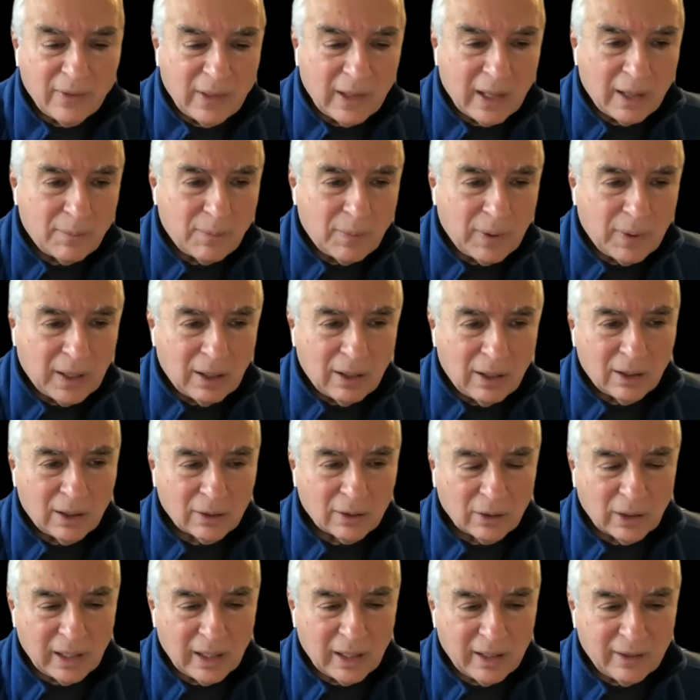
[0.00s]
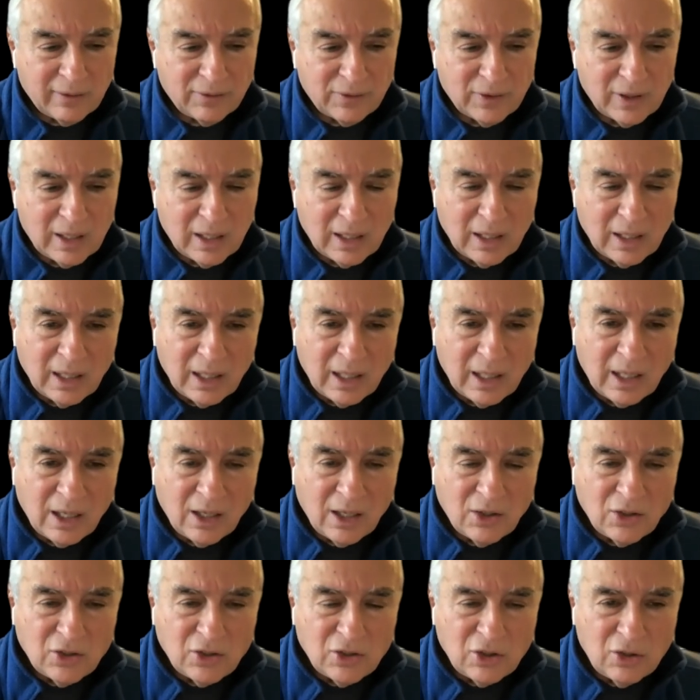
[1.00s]
that paragraph
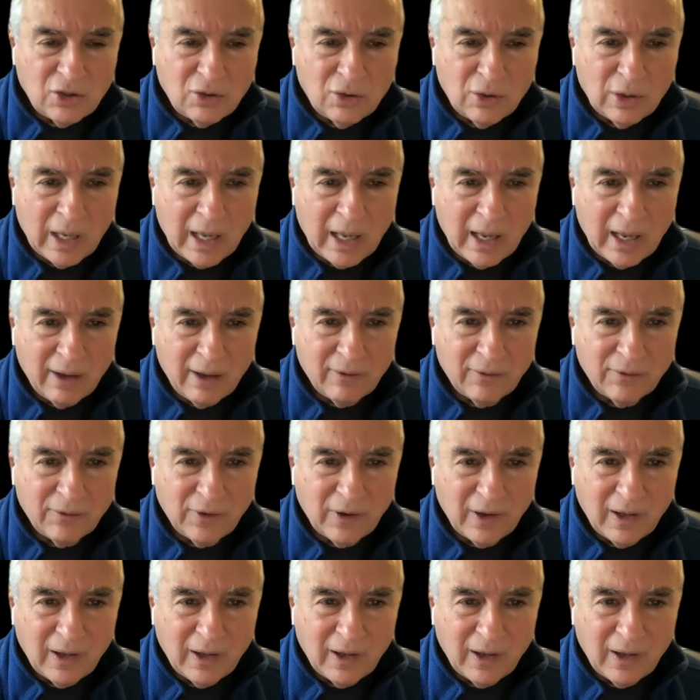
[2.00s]
is you have